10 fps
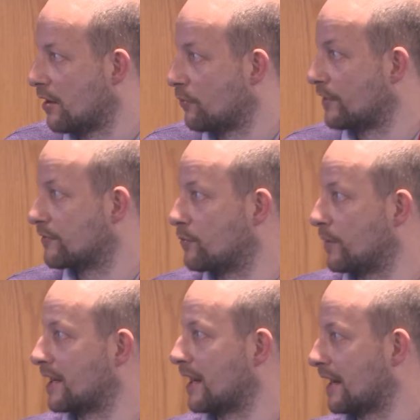
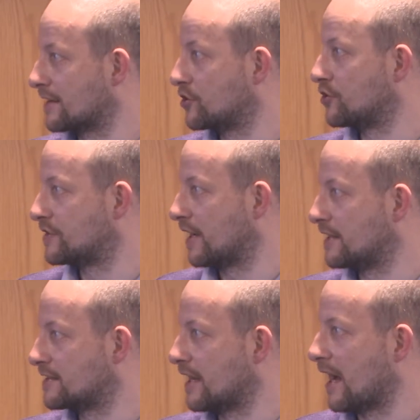we collect good
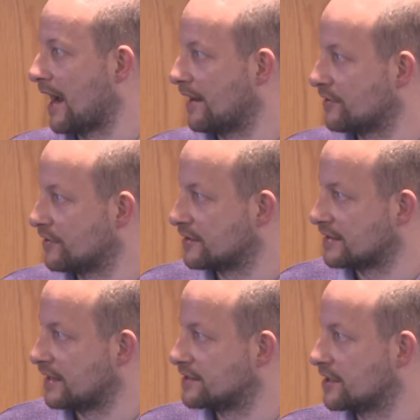data, and that the
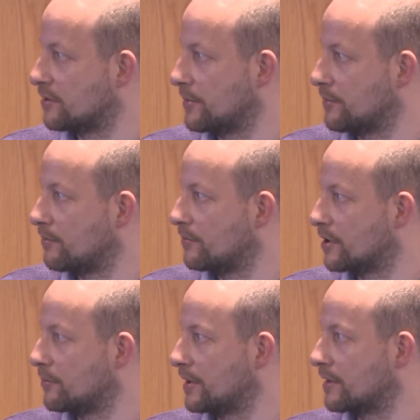data can be
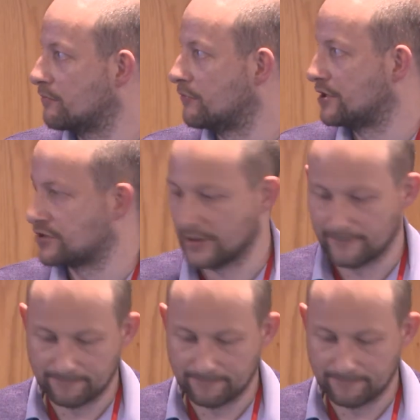richer.